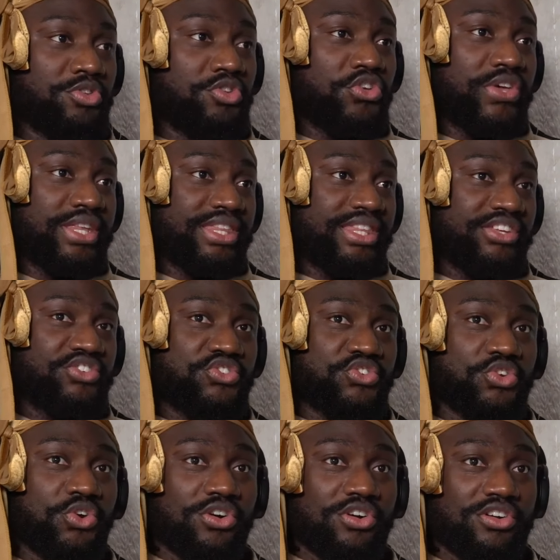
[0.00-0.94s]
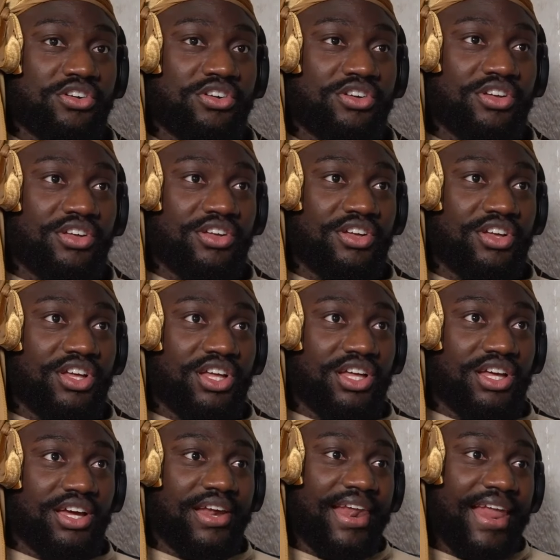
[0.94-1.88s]
Look at this shot.
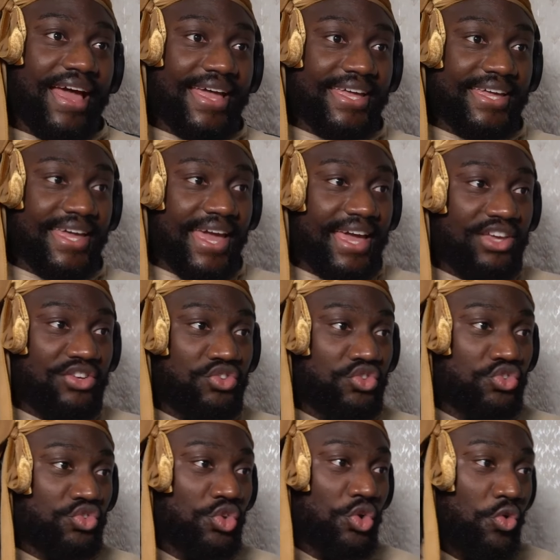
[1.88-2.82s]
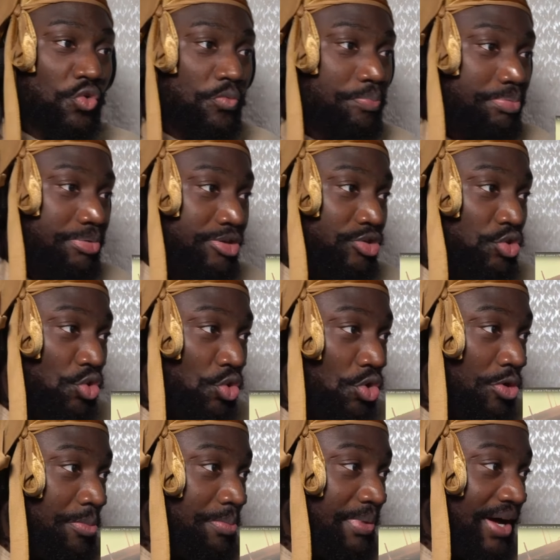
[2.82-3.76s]
Like, it's so
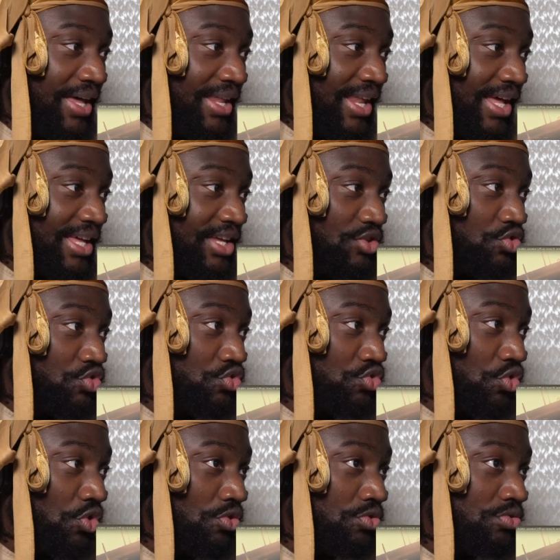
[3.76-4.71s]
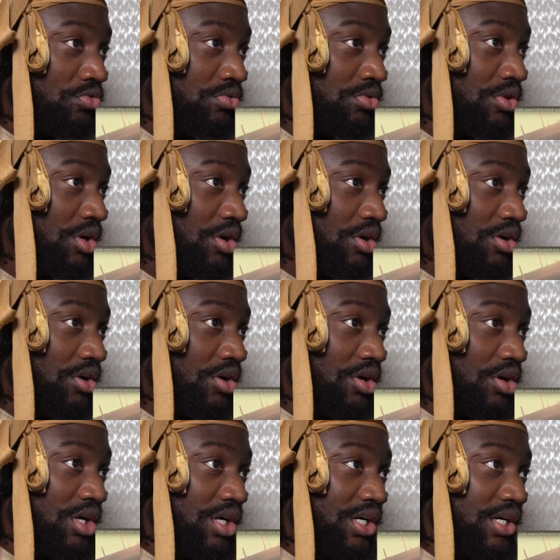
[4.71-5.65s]
pure, man. Like, it's so,
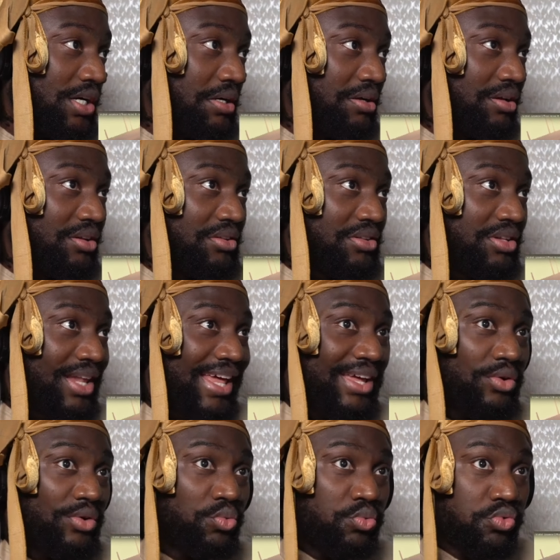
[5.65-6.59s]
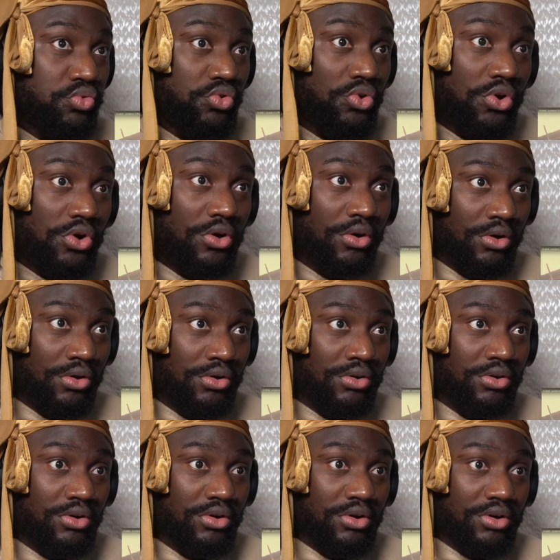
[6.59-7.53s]
like,
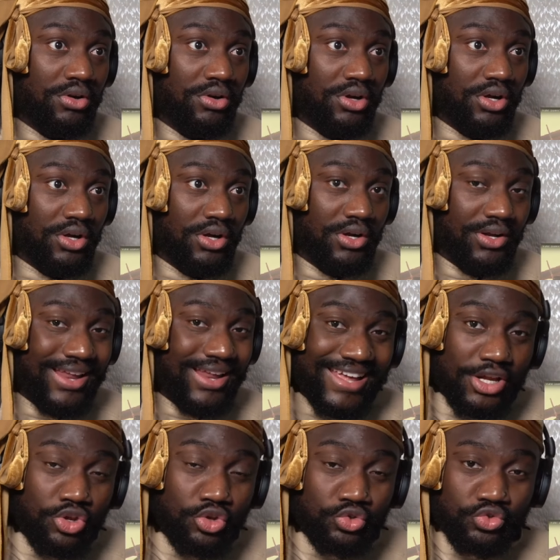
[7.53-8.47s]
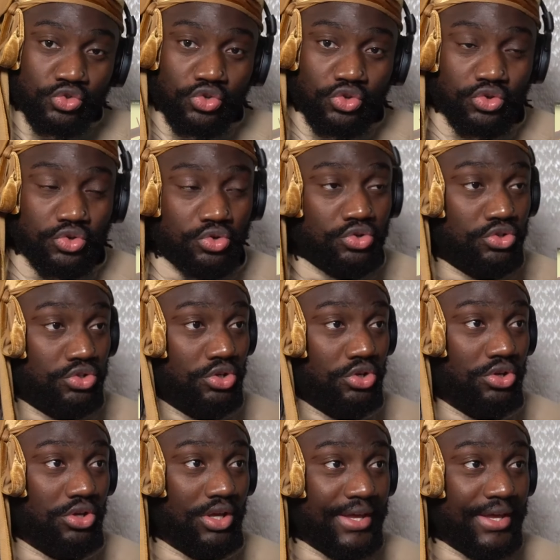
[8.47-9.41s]
raw. Like, it looks
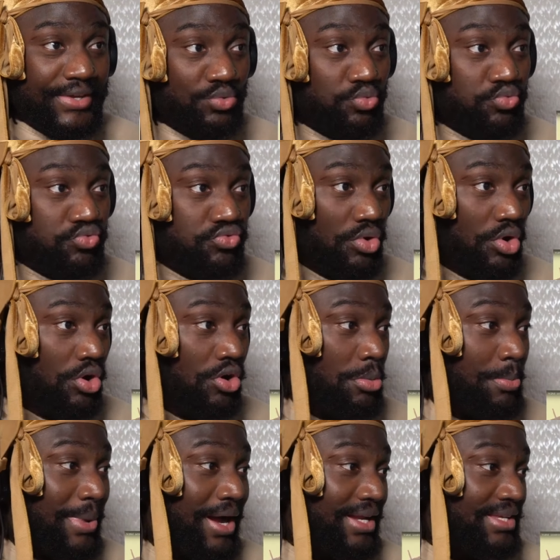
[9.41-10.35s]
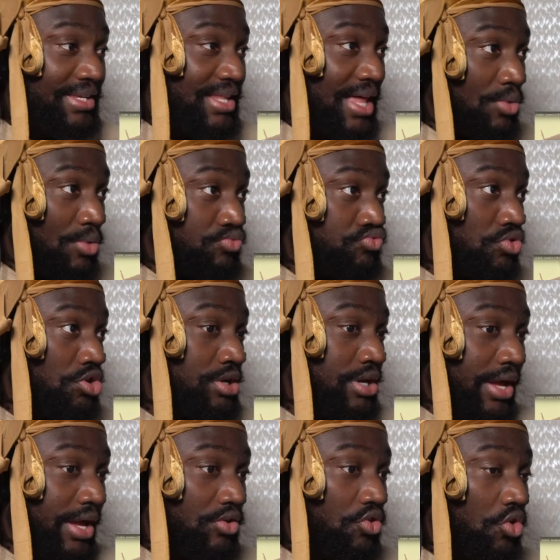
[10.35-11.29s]
good. It's raw, man. It's like raw
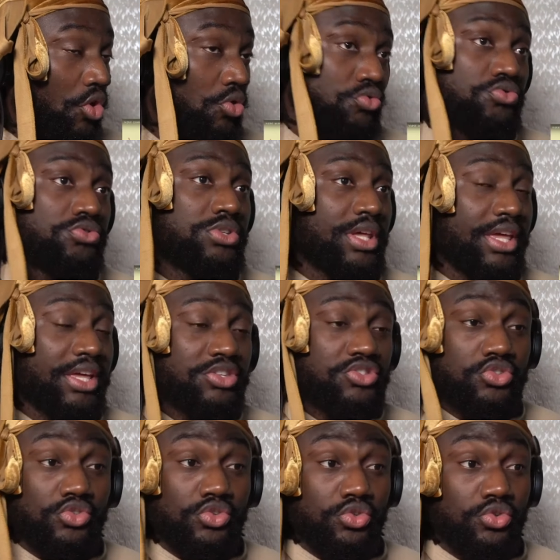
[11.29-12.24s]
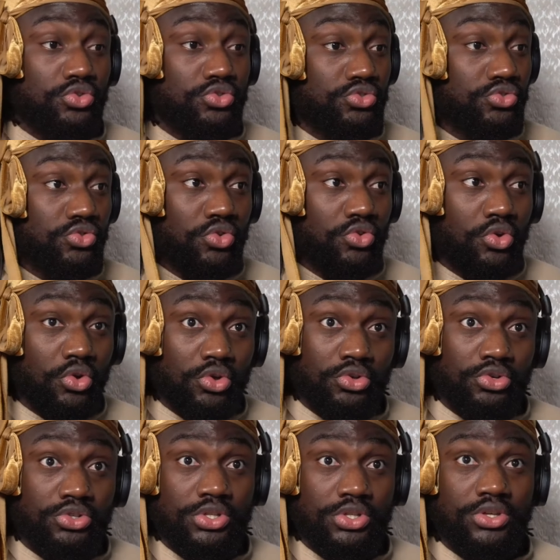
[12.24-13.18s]
like gold. It just looks
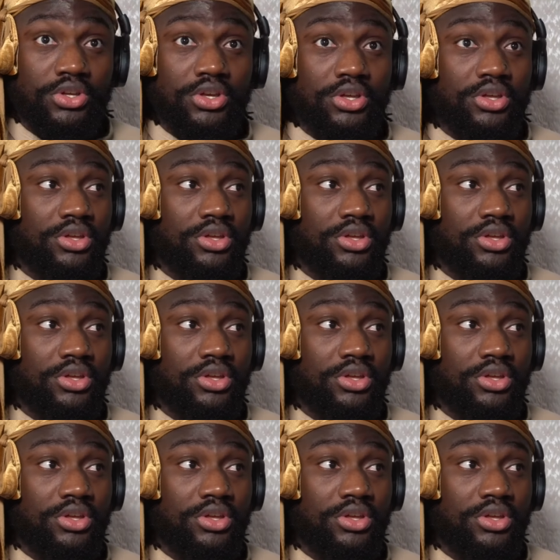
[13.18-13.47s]
good.